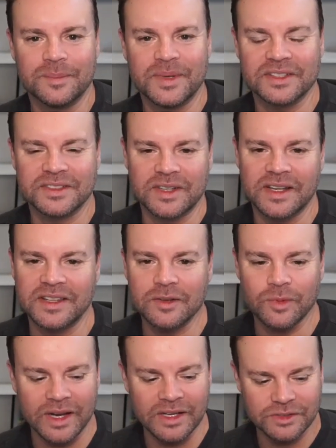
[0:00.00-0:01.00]
Because I think
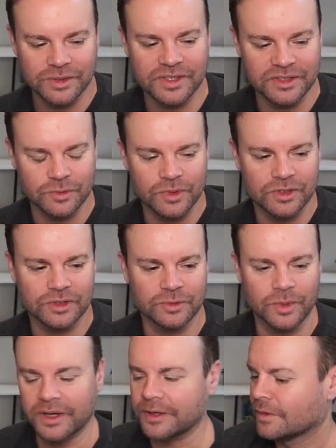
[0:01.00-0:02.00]
we're entering this world
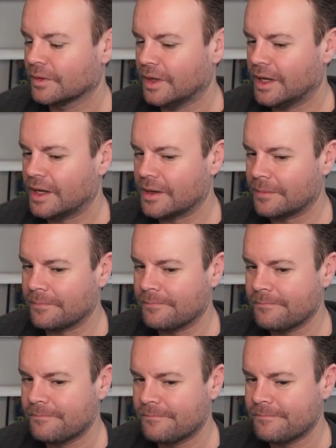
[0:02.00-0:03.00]
where, and
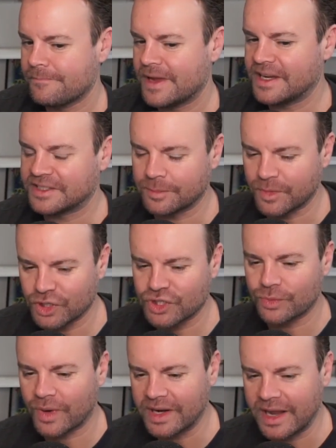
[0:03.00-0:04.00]
it's emerging
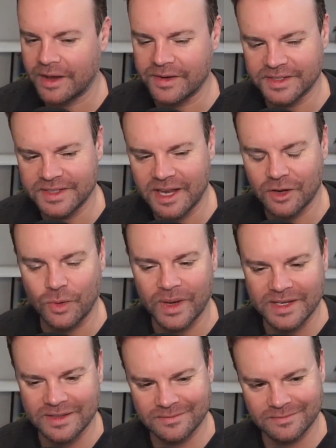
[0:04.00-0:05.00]
right now, and it's not
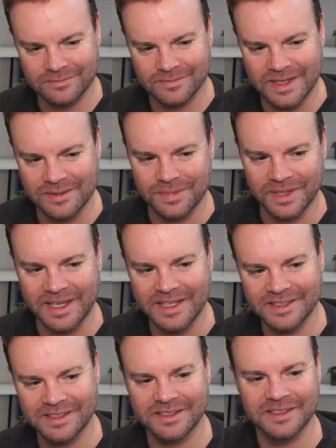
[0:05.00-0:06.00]
quite in
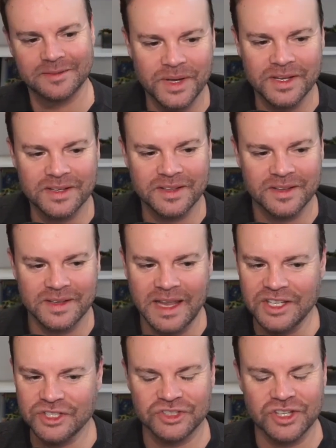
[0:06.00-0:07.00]
place.
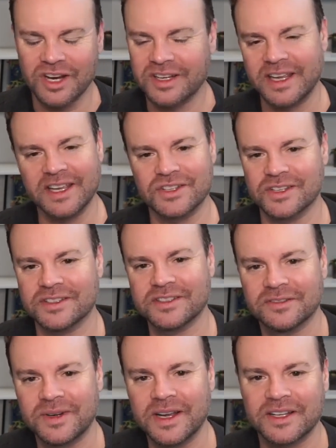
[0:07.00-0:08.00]
Agents talking to agents, right?